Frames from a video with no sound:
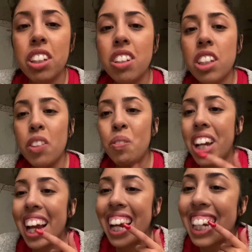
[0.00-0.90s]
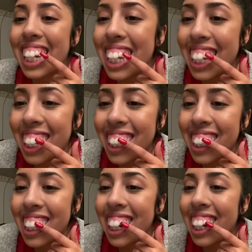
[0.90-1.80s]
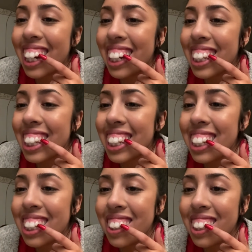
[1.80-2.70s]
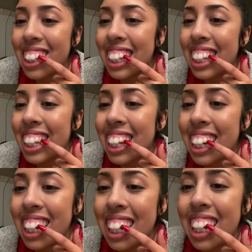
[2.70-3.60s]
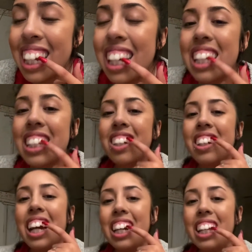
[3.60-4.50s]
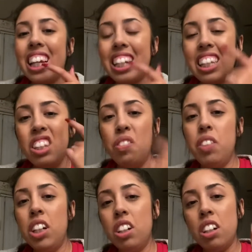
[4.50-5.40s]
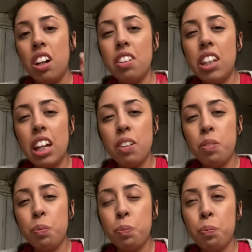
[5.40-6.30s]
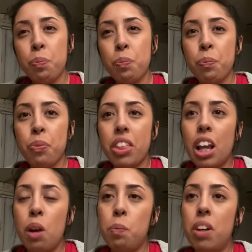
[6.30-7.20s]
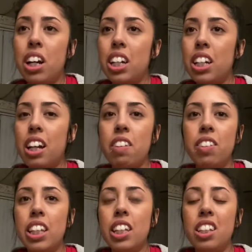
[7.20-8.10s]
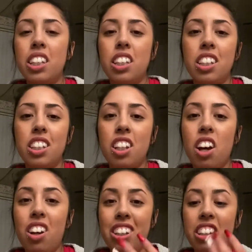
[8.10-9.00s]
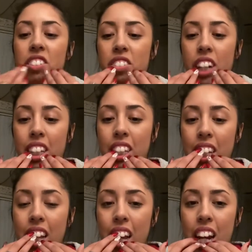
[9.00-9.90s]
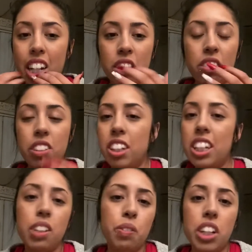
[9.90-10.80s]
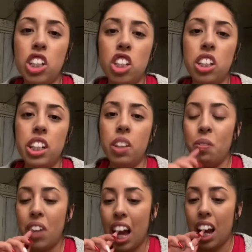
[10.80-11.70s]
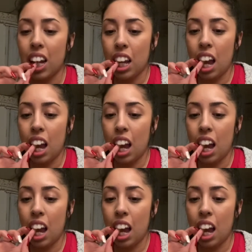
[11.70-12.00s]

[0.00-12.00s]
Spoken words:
some pain here on these 2 teeth, so kind of like in the middle of them, but everything's all in the front. I don't feel any pressure in the back,